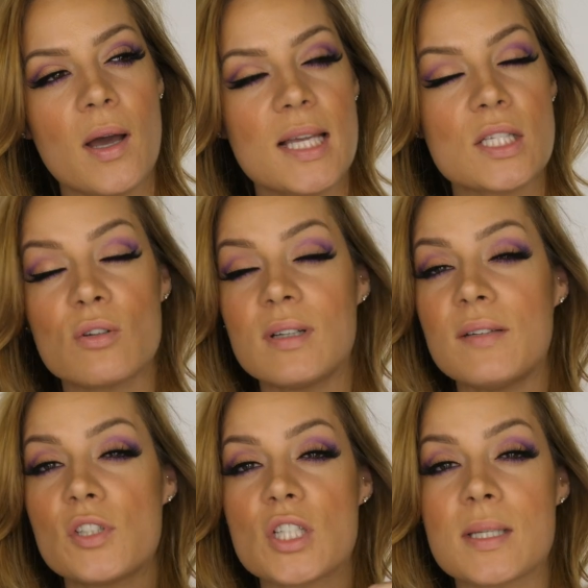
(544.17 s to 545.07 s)
artist, or
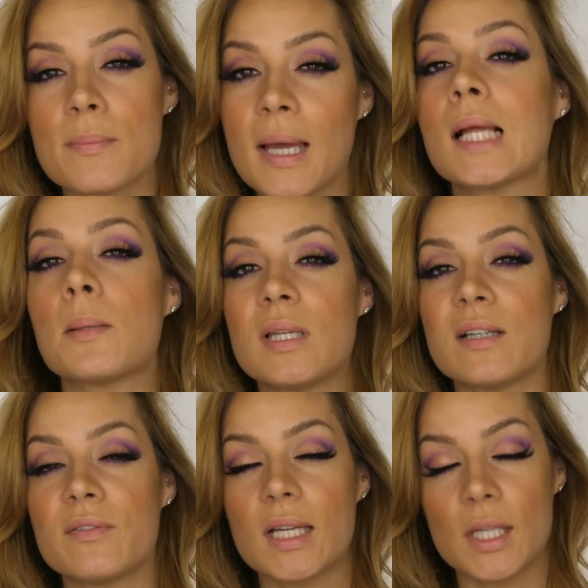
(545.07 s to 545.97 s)
even just a makeup
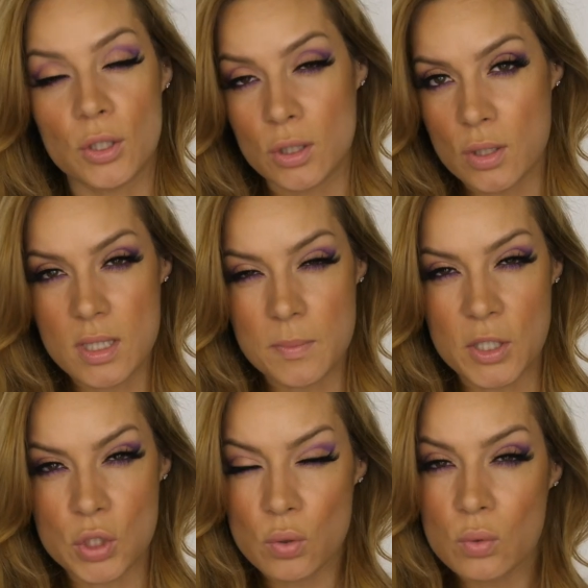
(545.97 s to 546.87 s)
lover, and you use a
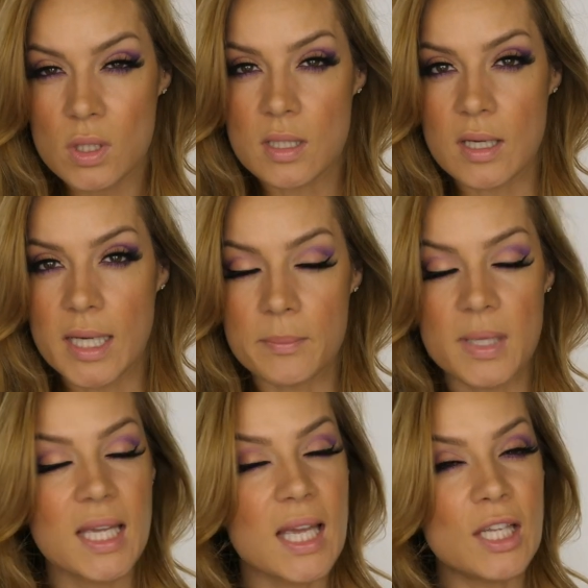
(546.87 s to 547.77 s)
sponge all the time,
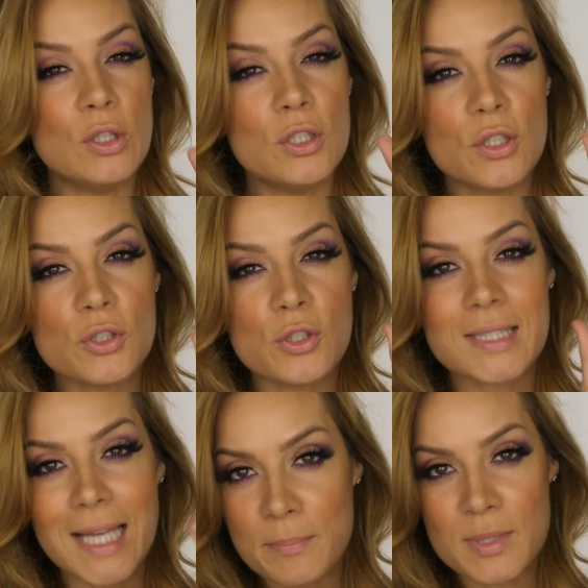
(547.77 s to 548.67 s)
use your
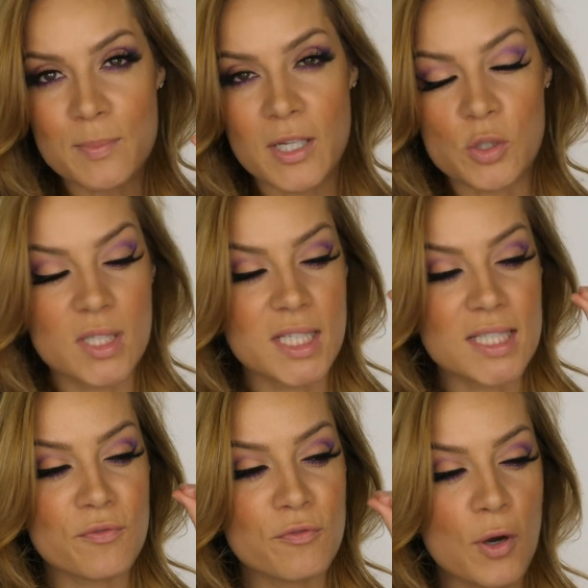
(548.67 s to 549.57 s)
damp sponge which
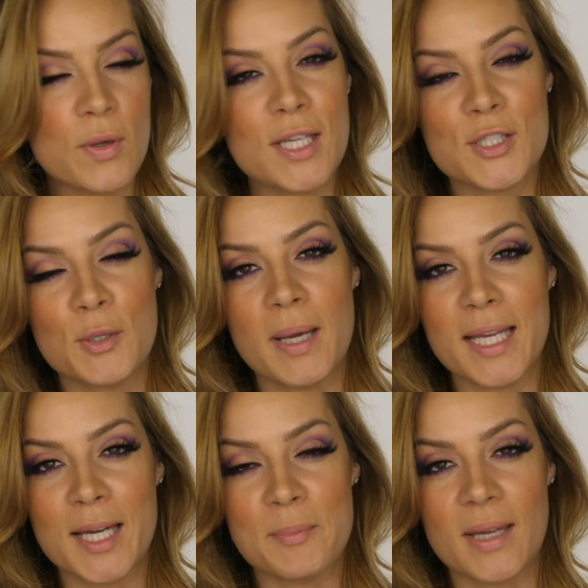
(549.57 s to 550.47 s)
gets thrown into your
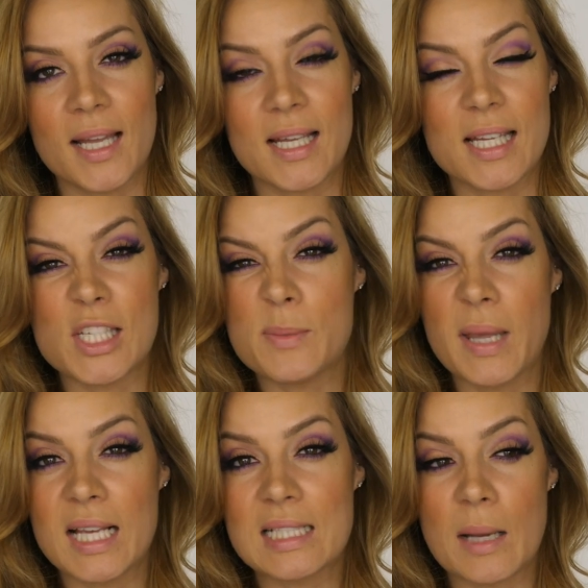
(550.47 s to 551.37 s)
makeup bag and just
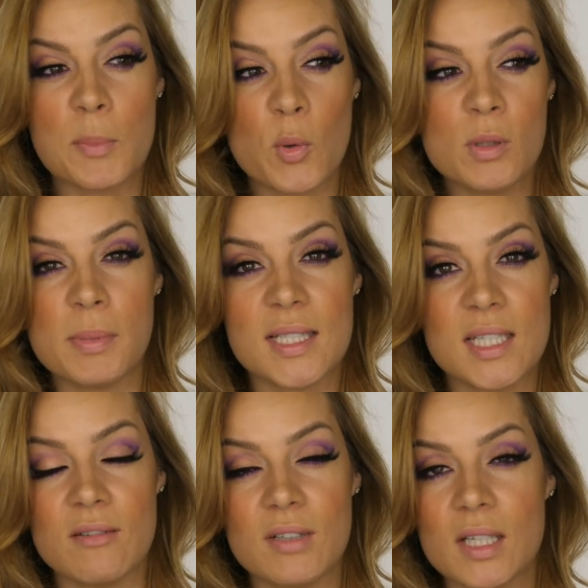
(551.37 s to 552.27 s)
picks up all the
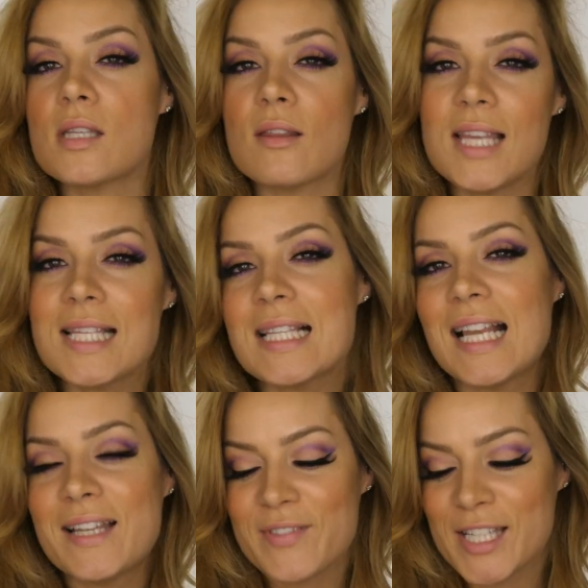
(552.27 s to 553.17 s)
bacteria. So this
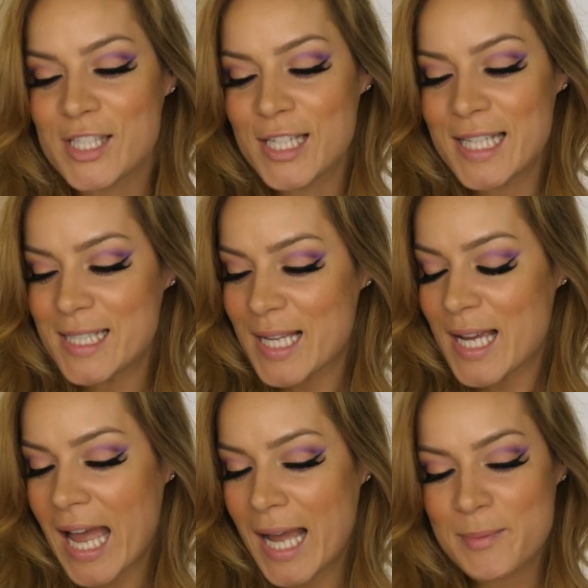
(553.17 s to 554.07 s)
little invention is
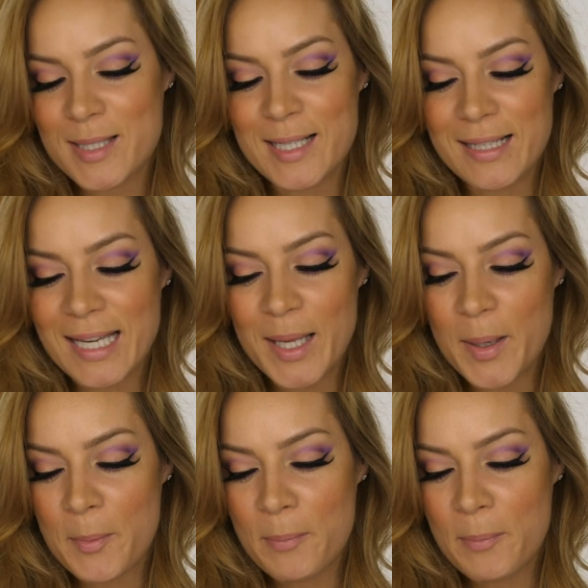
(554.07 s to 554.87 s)
absolutely